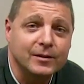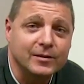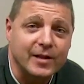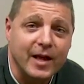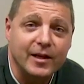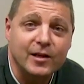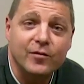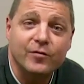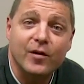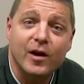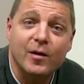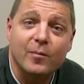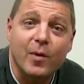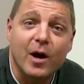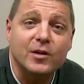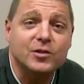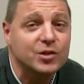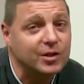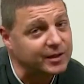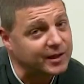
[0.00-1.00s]
Thank you very
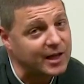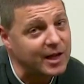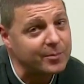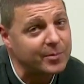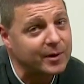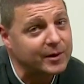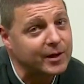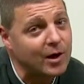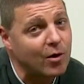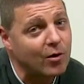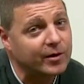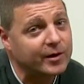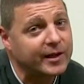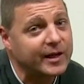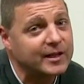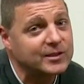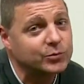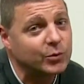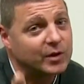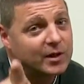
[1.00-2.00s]
much, and keep it going,
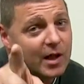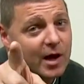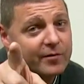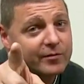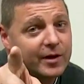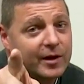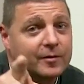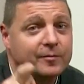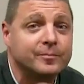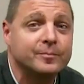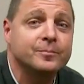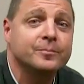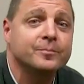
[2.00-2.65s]
kids. We love you.